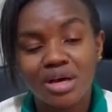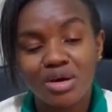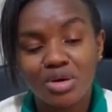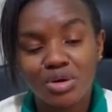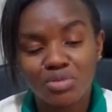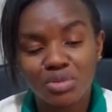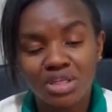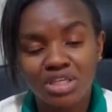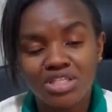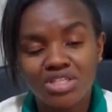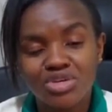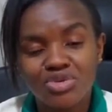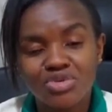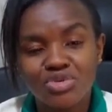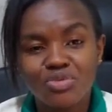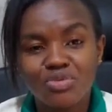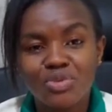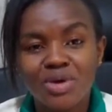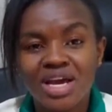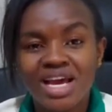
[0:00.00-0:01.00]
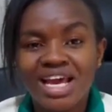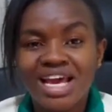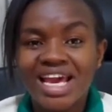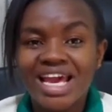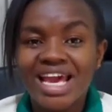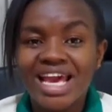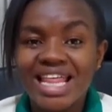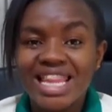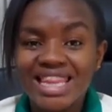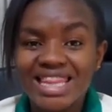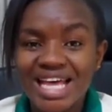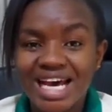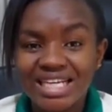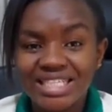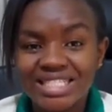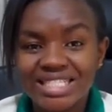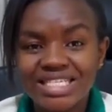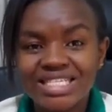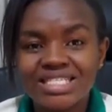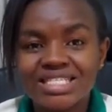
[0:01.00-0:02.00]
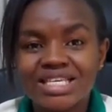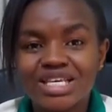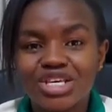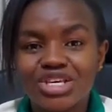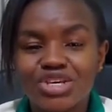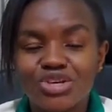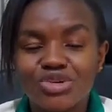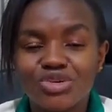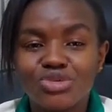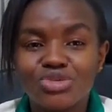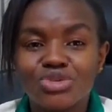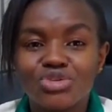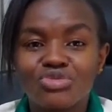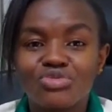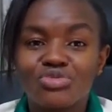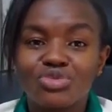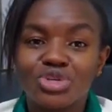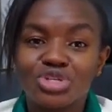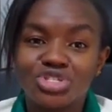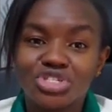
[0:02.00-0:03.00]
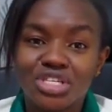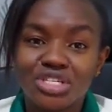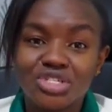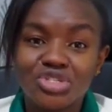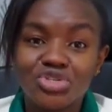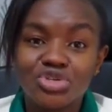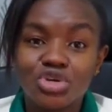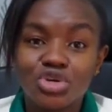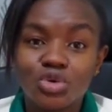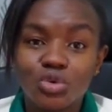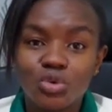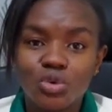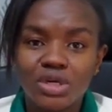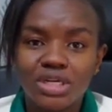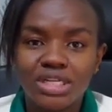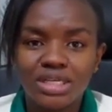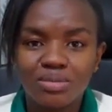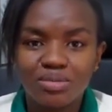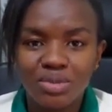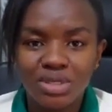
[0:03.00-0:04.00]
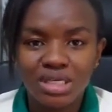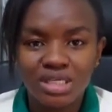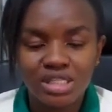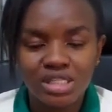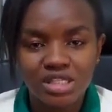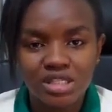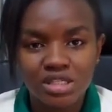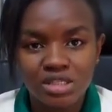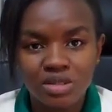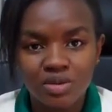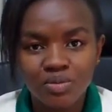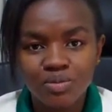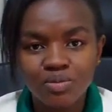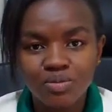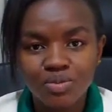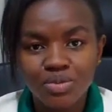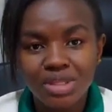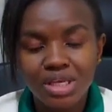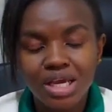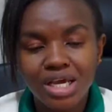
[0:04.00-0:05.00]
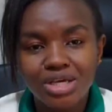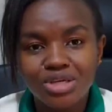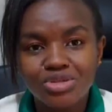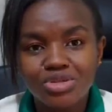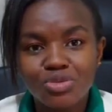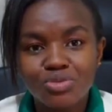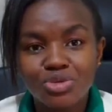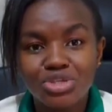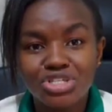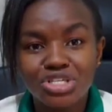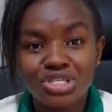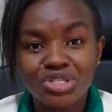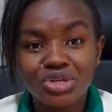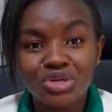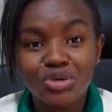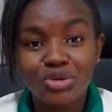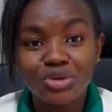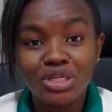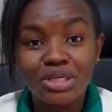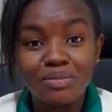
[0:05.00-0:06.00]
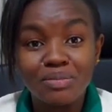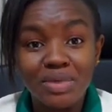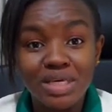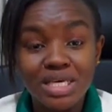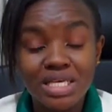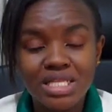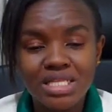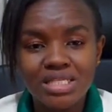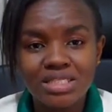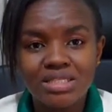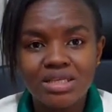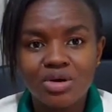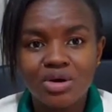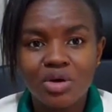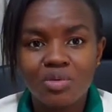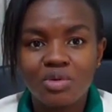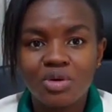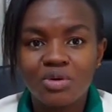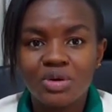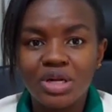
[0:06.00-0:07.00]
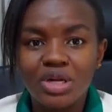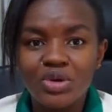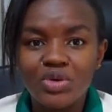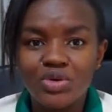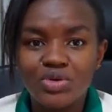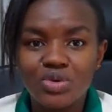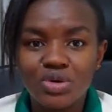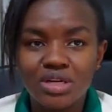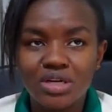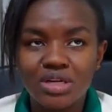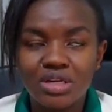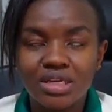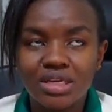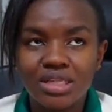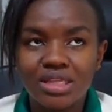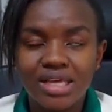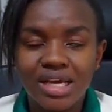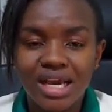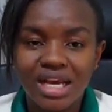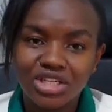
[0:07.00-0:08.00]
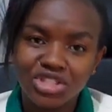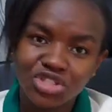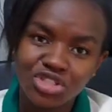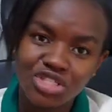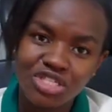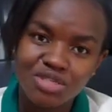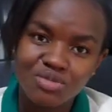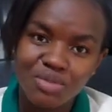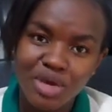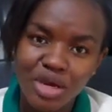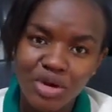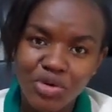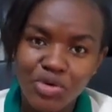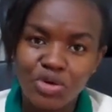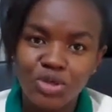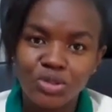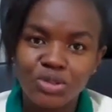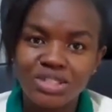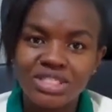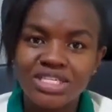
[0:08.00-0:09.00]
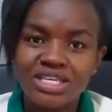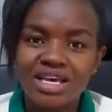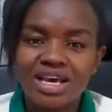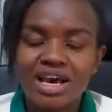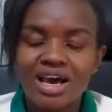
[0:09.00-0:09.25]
community group, and that is the use of progesterone only pills. So progesterone only pills, the common and known in the country is microlute,